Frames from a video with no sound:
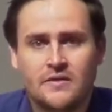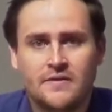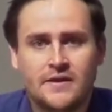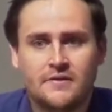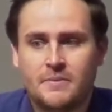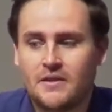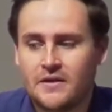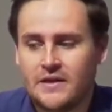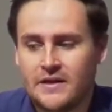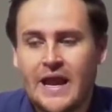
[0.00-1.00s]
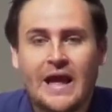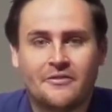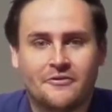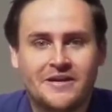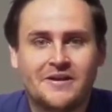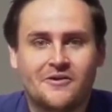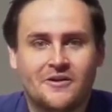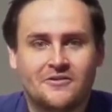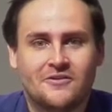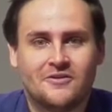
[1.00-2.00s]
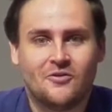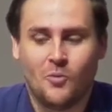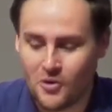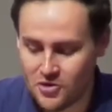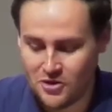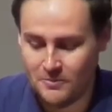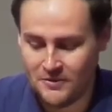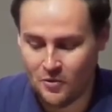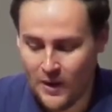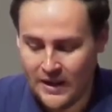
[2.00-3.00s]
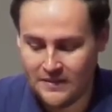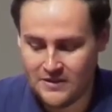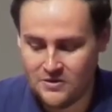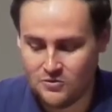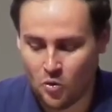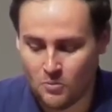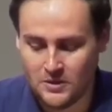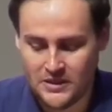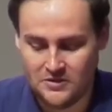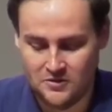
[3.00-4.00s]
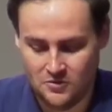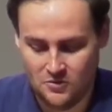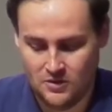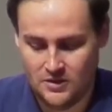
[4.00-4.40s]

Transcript: the inability to gather here and worship in the way that you normally do.